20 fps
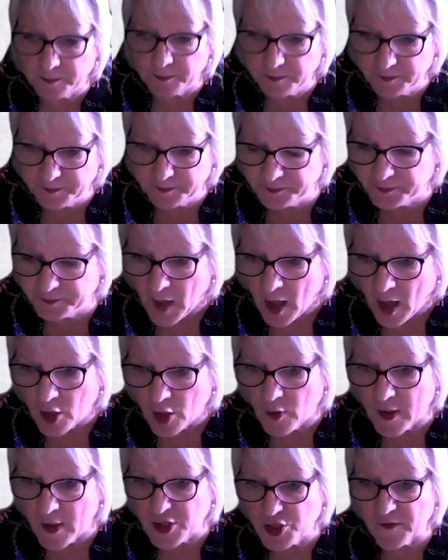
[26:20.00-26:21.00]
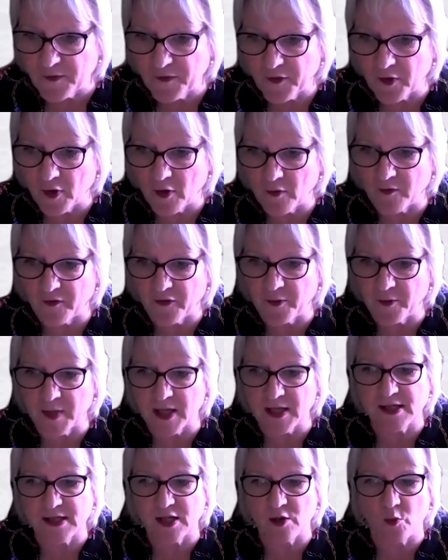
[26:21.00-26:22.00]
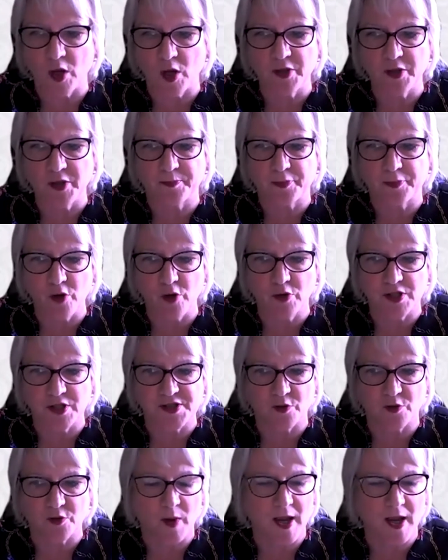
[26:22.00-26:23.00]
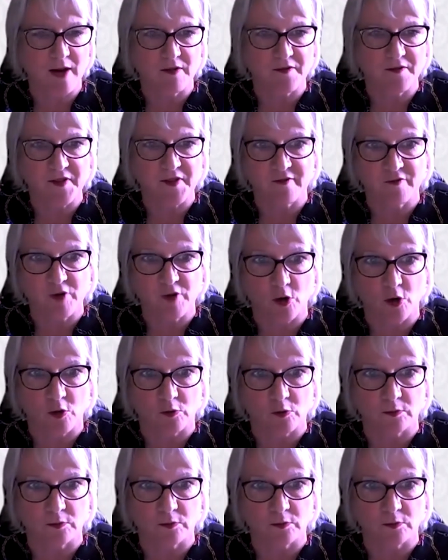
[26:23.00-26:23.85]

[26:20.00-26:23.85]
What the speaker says: question from Lisi, were the brokers aware of their role?